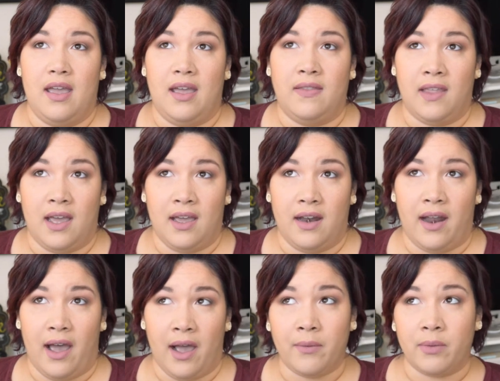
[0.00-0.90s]
and
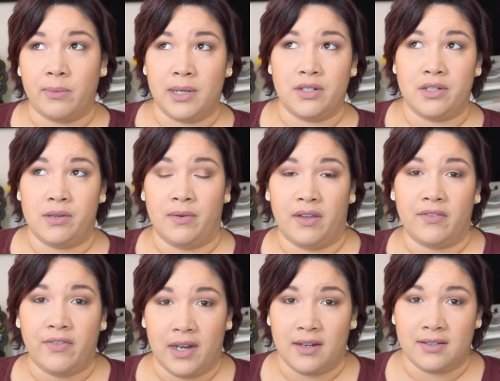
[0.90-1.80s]
then I will be doing
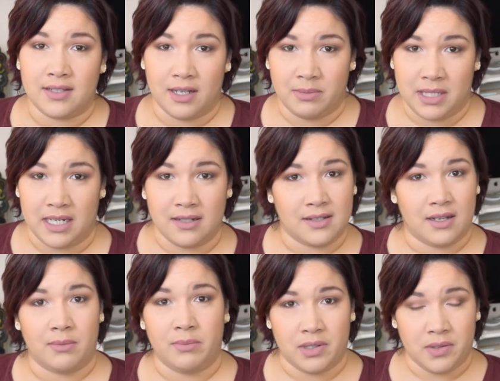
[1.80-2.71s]
fitness updates
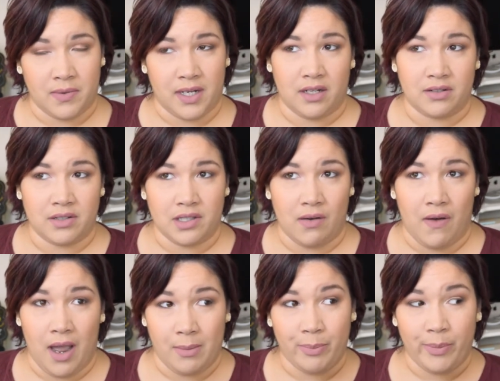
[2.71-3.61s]
in between.
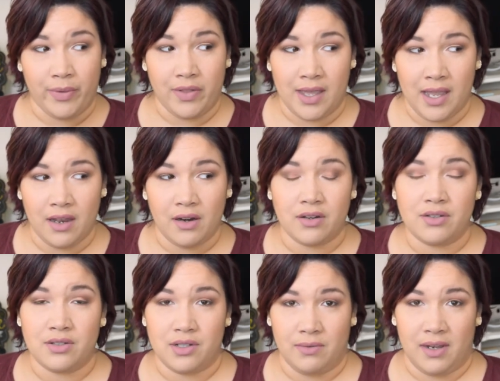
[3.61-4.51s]
So I plan
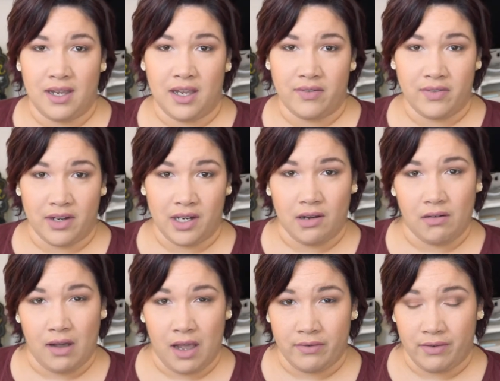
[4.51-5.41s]
on doing a
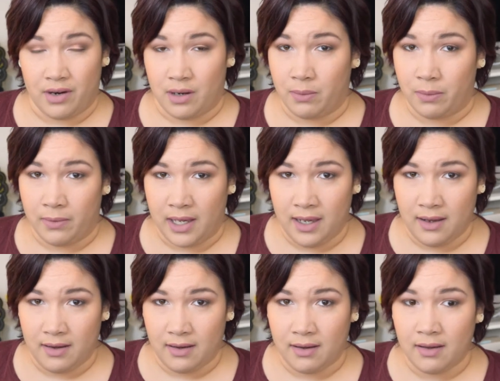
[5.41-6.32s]
video every
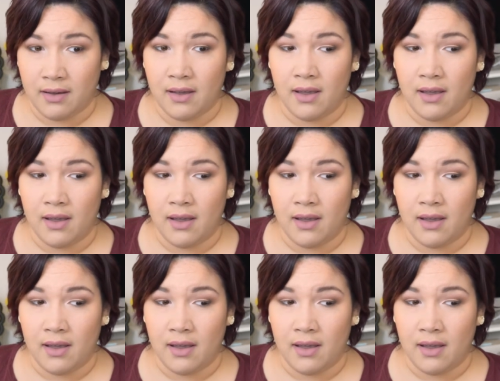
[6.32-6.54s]
week,